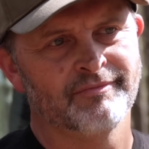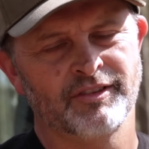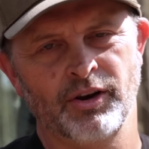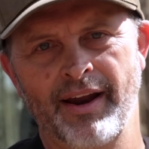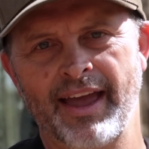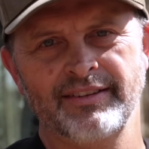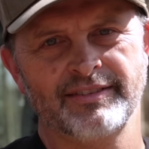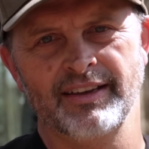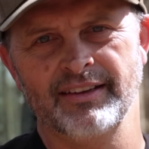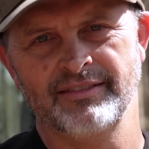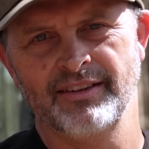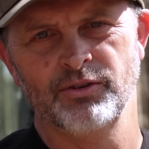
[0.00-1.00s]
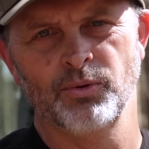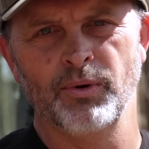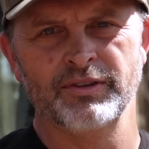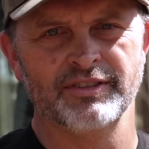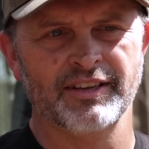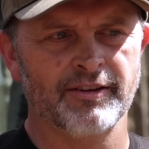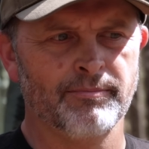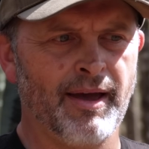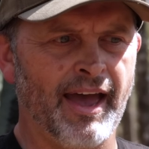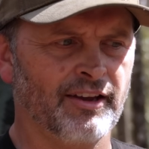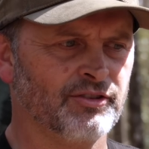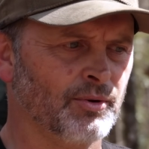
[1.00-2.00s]
They're assets. They're the ones that give
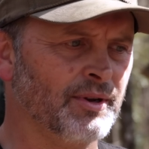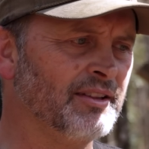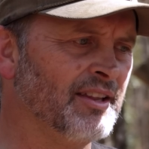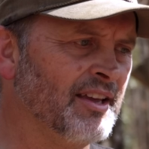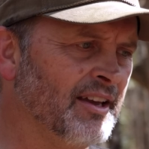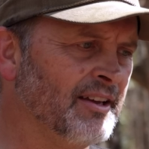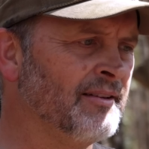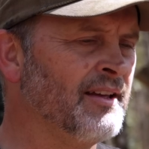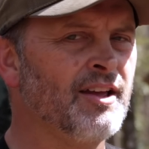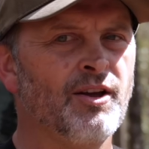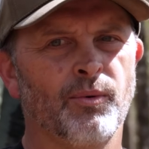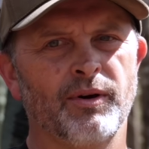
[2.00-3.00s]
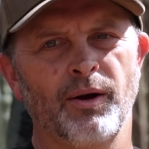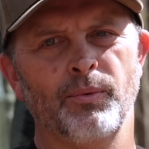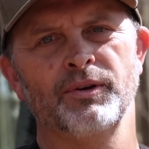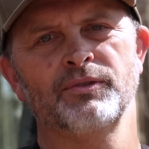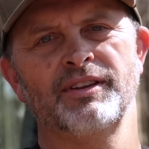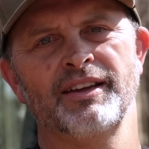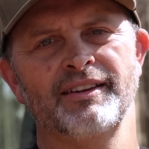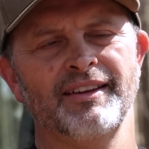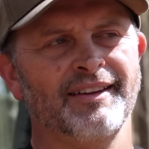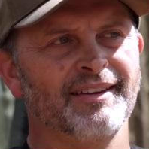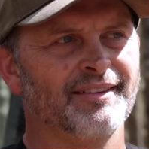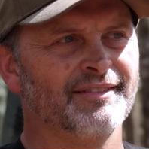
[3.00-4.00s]
back. So in the end, what I will tell
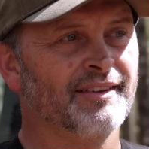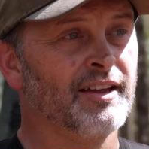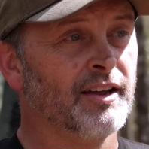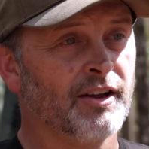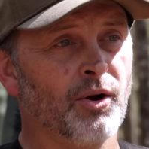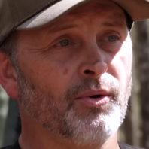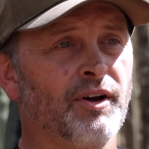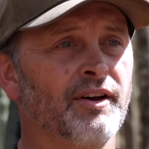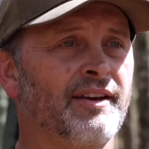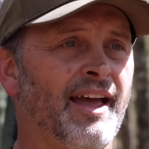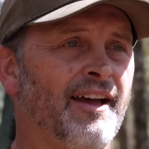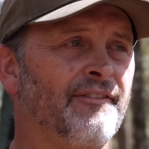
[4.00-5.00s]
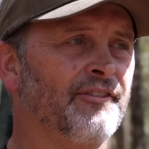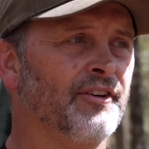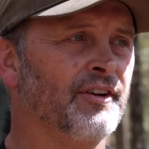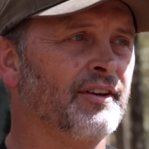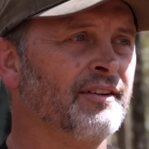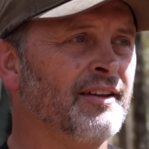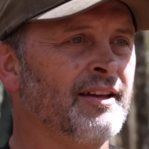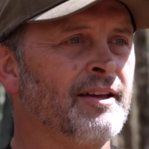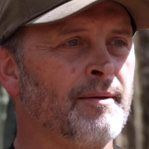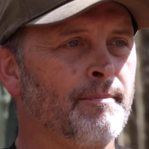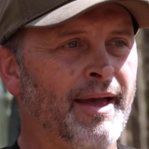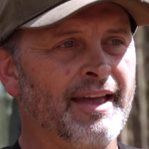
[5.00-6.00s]
you is go hunt, have fun,
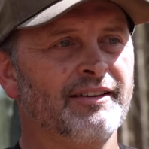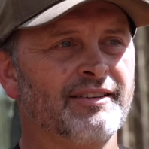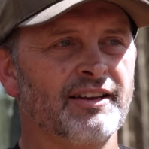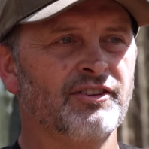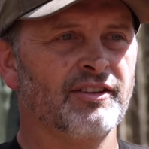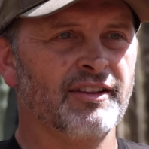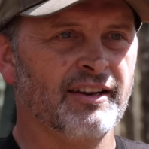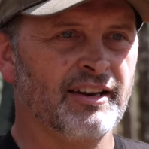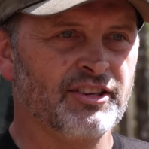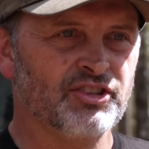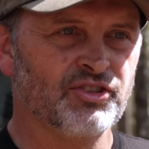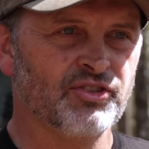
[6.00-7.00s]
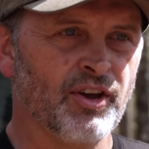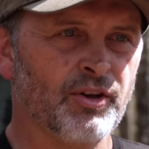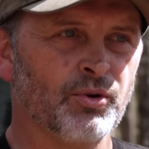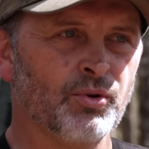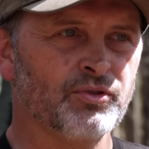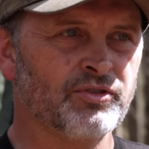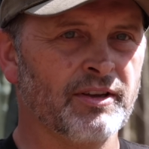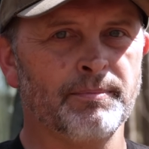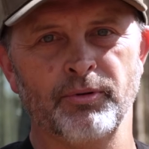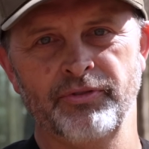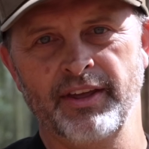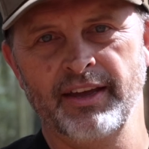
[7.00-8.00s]
pay attention to these subtle,
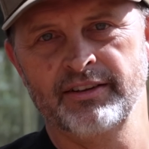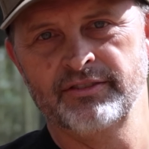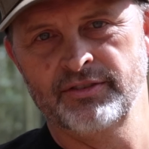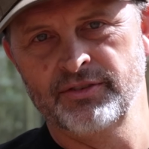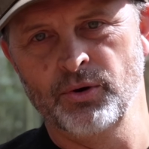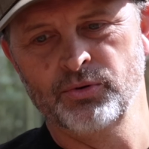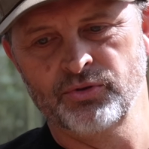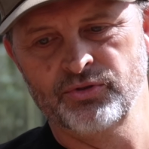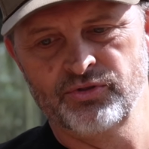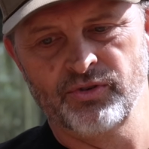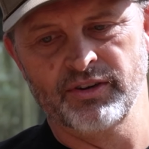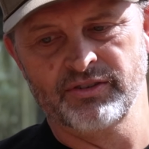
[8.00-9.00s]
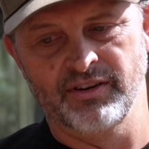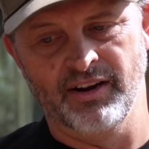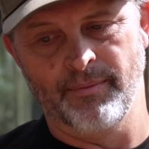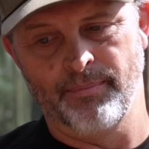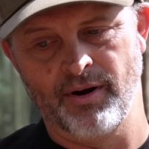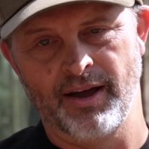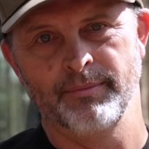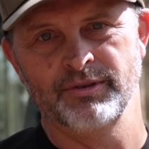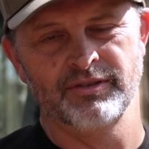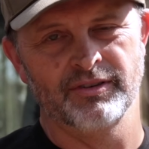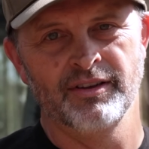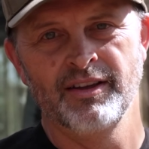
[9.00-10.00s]
simple things, the social structure, and I
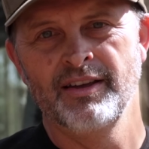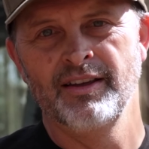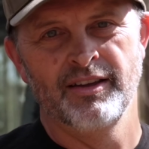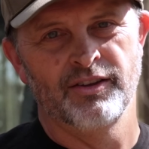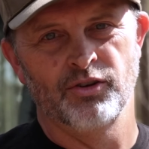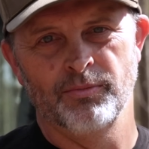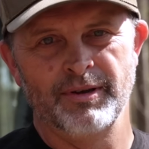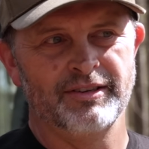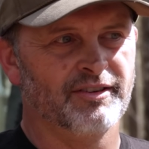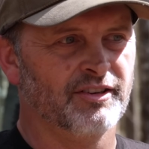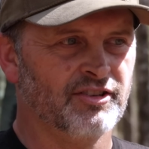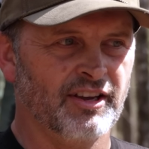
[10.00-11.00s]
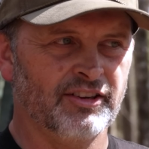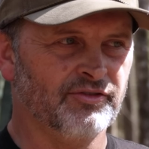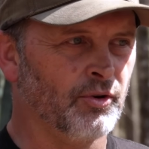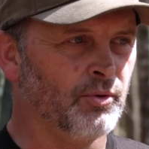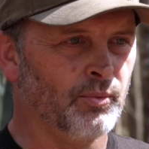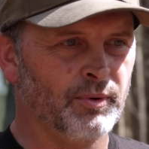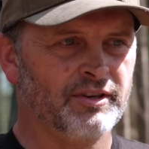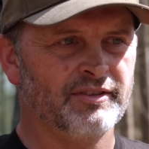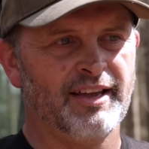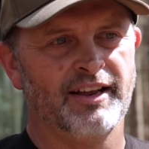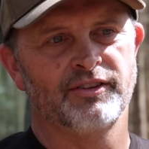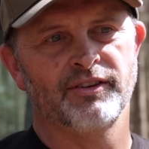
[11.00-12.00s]
promise you, you'll be successful. We
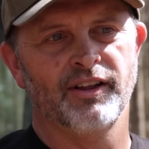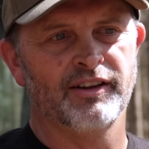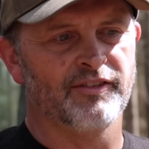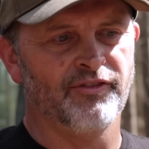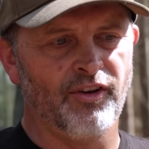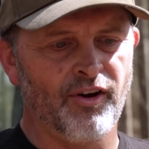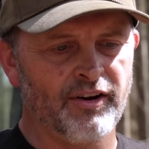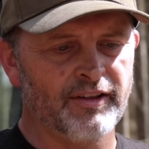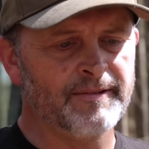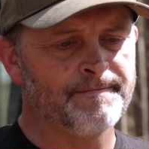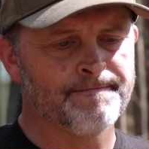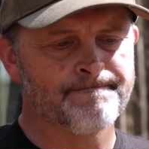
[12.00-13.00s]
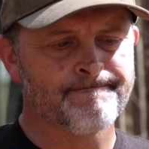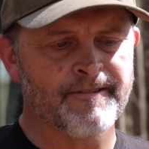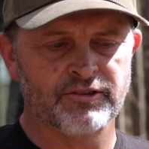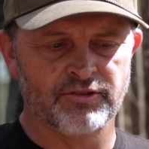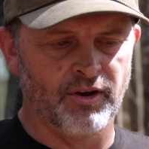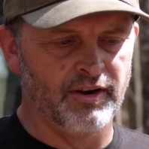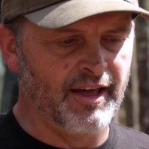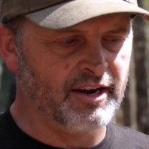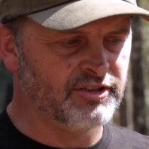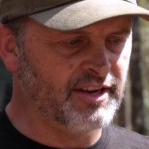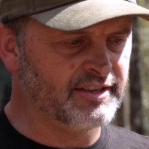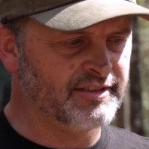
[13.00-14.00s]
just had good luck in Florida. Saw a lot
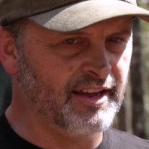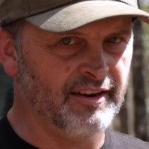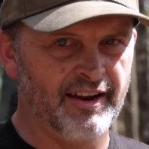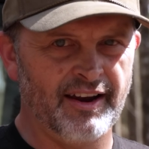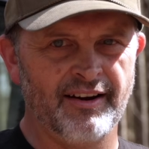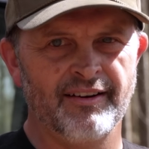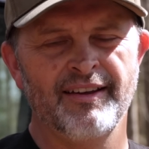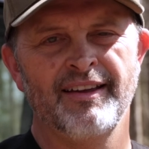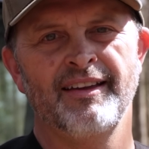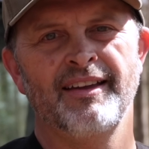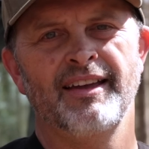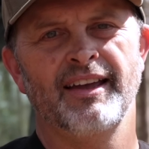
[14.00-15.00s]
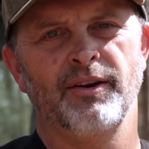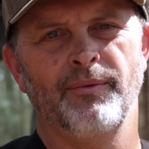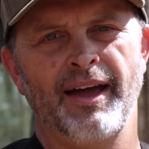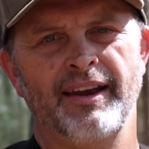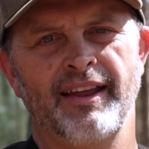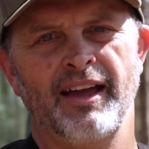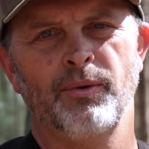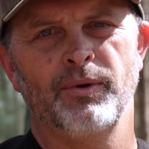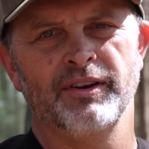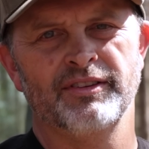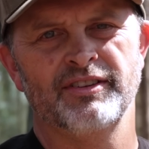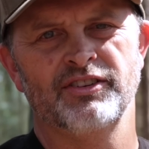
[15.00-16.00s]
of jakes down there. And right now
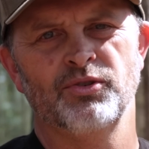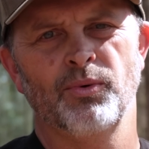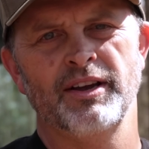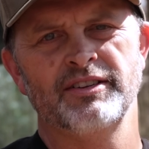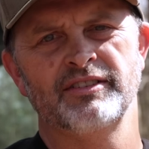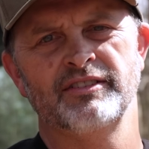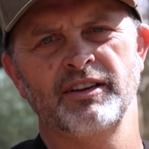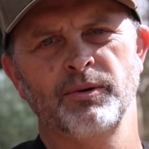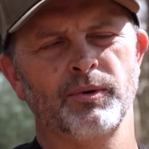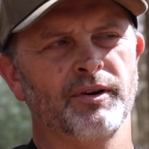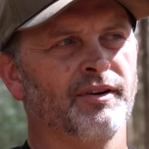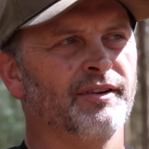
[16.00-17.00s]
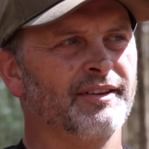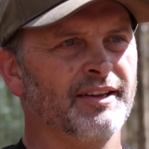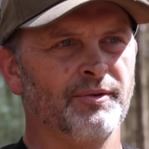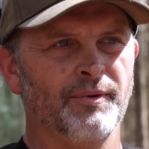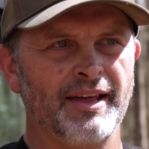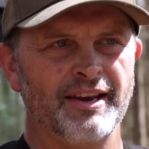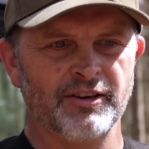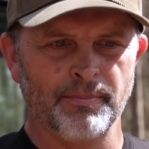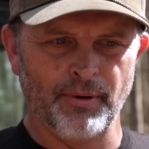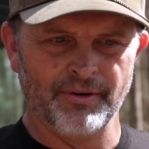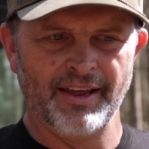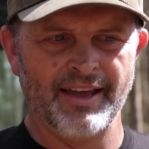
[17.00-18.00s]
we're in a situation that we're getting ready to
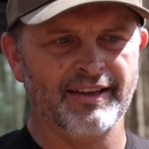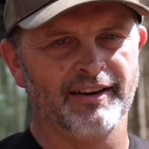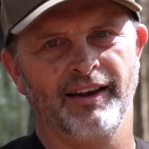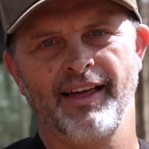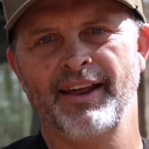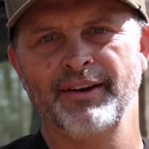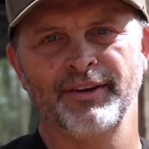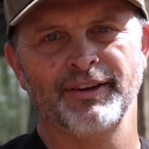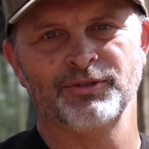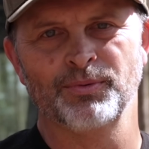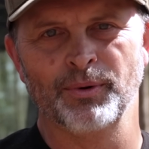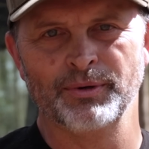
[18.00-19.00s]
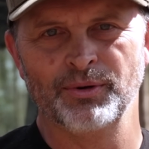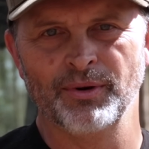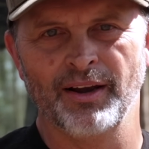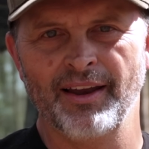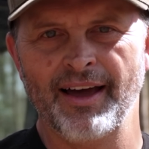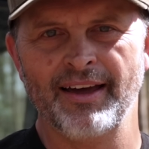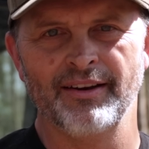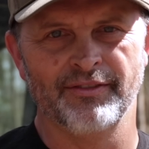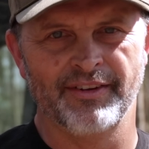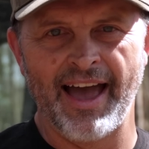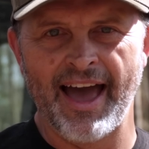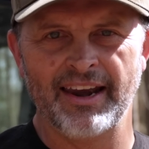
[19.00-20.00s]
partake in a lot of hunts where we're doing a lot
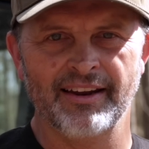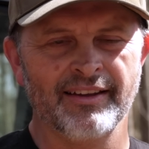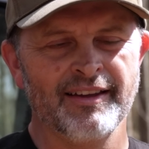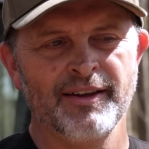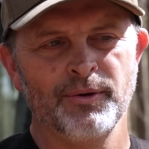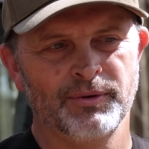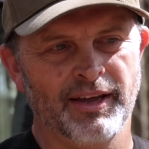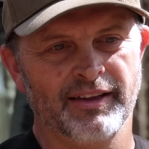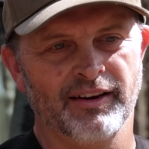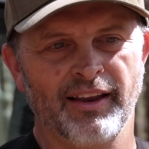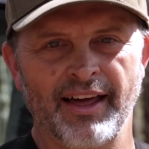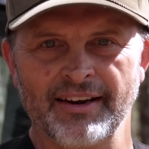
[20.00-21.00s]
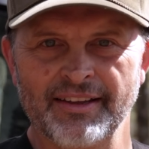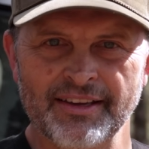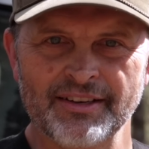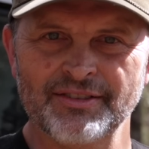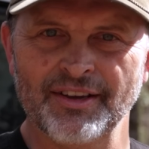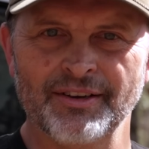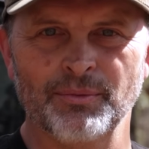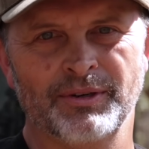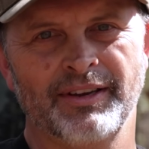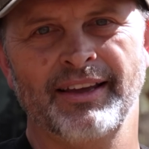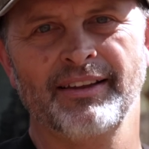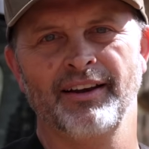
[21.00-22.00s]
of guiding. We're taking a lot of kids hunting. We're
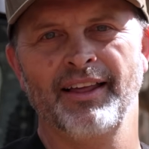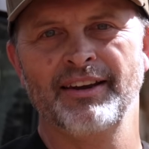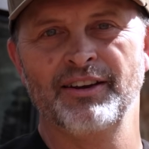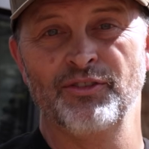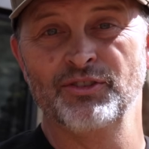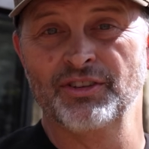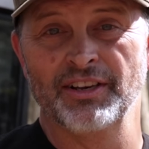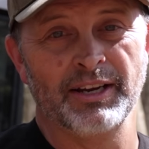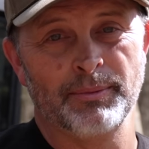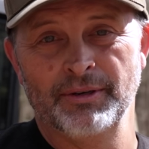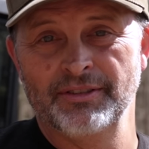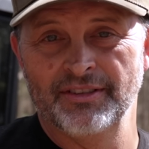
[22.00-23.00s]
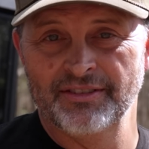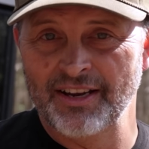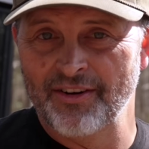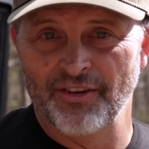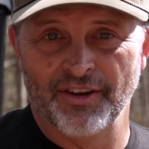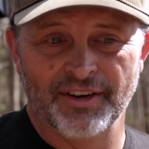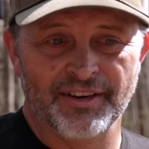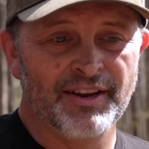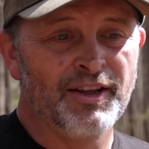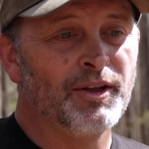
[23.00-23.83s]
taking a lot of different celebrities that's never hunted.